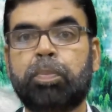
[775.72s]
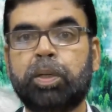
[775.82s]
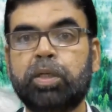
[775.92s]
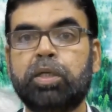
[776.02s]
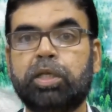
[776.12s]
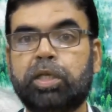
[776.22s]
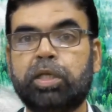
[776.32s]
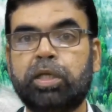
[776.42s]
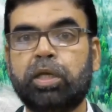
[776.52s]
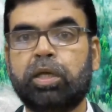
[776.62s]
per
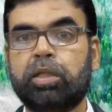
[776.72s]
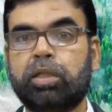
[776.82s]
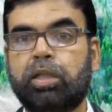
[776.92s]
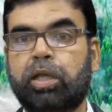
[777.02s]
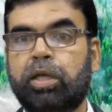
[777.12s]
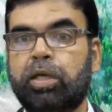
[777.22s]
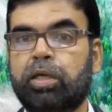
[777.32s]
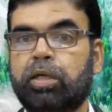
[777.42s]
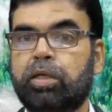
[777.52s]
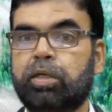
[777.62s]
day,
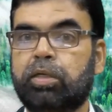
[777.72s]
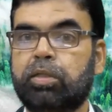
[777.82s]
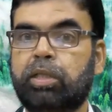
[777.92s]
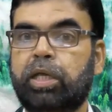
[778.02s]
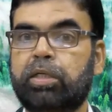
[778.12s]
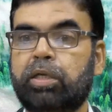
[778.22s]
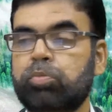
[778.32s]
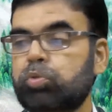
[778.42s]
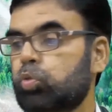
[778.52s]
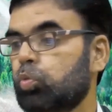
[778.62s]
and that
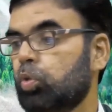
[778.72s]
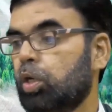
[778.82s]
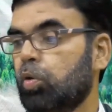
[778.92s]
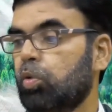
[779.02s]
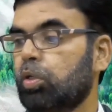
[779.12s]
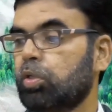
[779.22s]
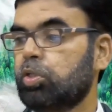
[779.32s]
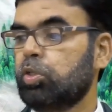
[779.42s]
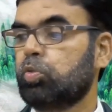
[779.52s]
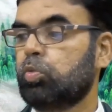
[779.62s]
comes to around
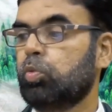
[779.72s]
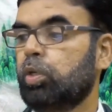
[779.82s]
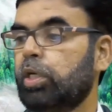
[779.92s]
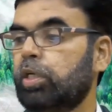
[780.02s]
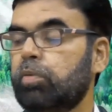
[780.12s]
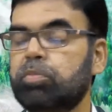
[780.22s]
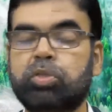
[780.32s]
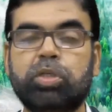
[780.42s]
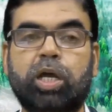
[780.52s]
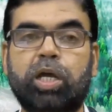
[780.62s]
6 to 8
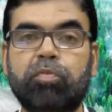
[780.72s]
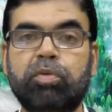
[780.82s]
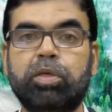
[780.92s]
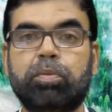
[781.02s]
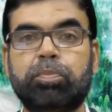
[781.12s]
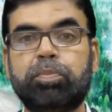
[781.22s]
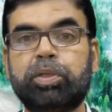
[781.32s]
mg IV